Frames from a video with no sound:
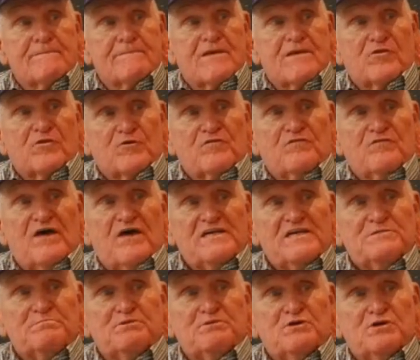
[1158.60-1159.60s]
through
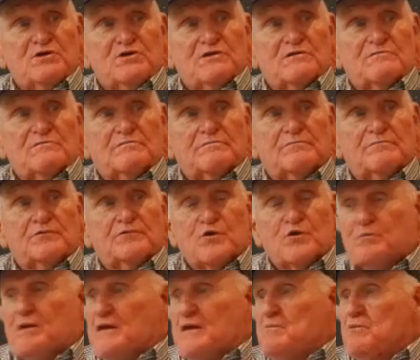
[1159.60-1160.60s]
Facebook,
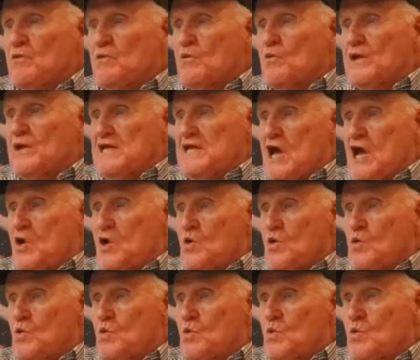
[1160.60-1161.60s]
through people that we
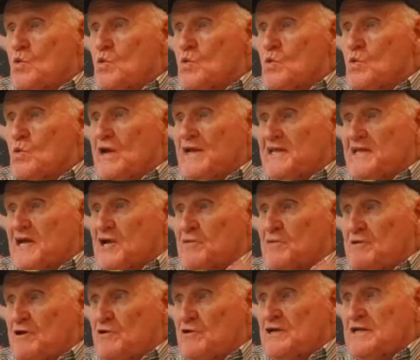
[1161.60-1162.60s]
know in the
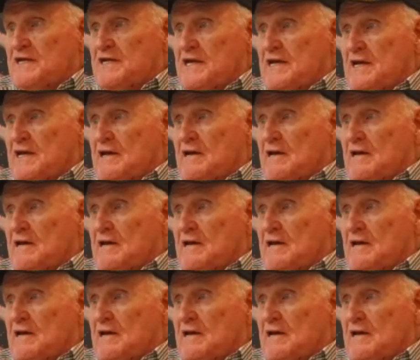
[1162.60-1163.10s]
community,